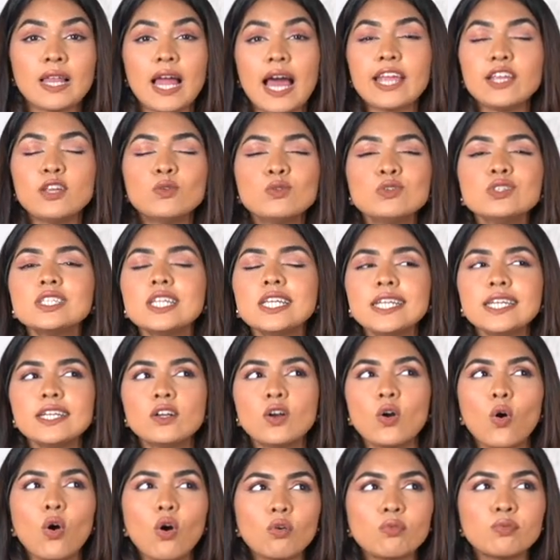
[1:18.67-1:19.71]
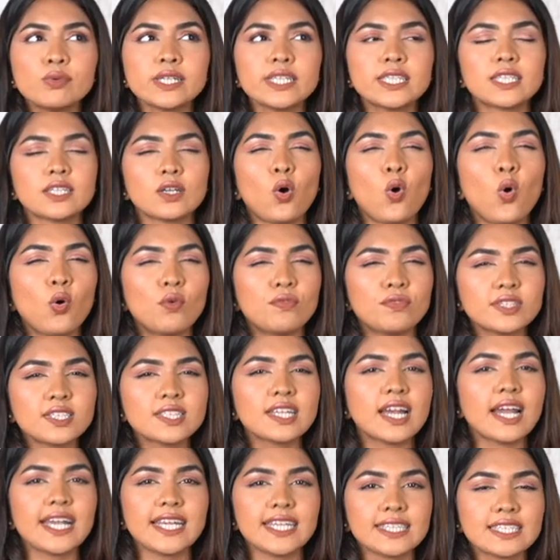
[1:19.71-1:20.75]
I usually go with
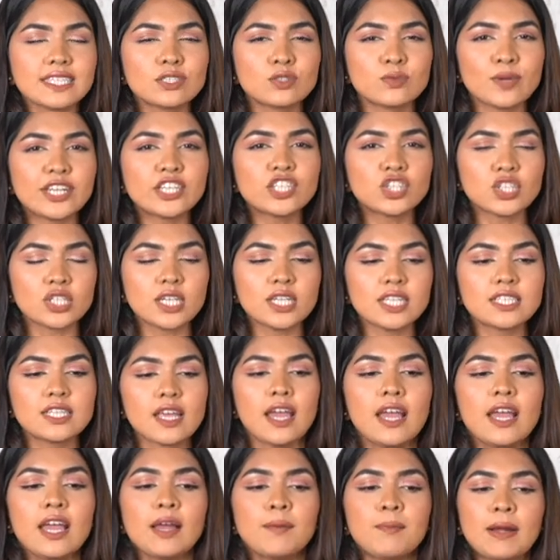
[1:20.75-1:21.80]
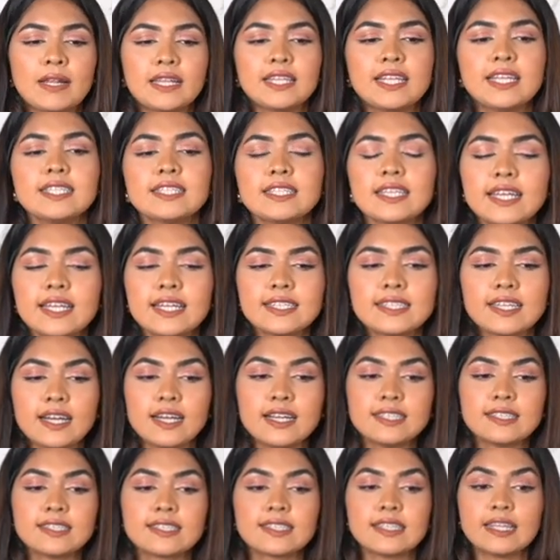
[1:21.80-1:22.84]
oversized sweatshirts, but this is a
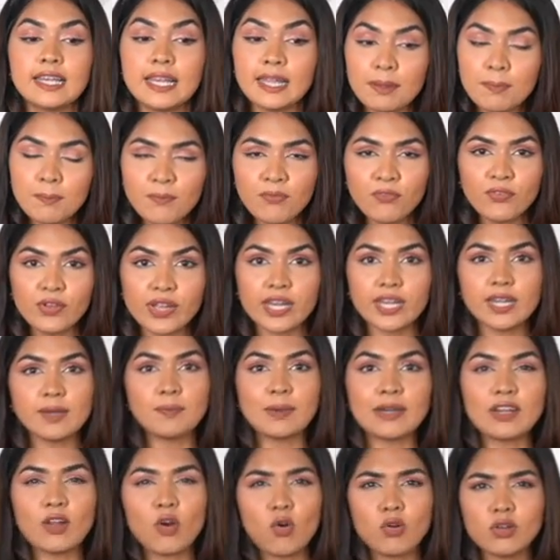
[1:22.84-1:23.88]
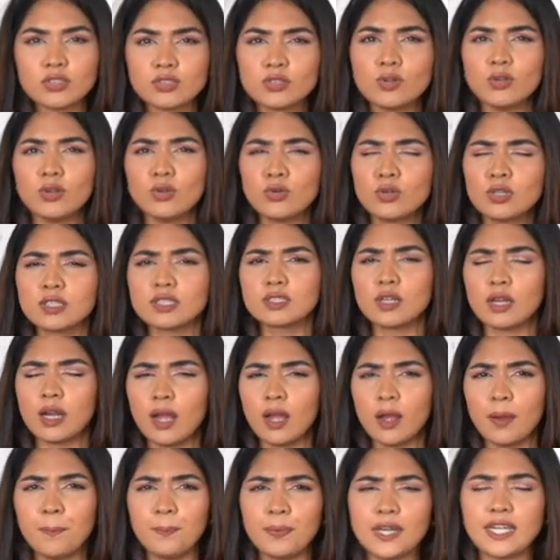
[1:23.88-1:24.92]
slim fit but also looks
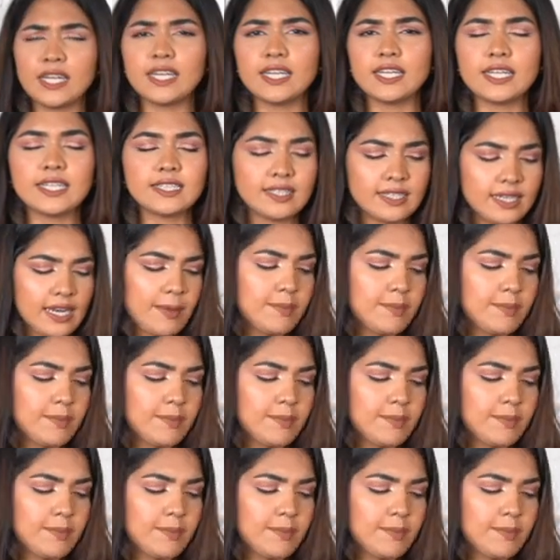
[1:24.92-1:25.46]
pretty decent.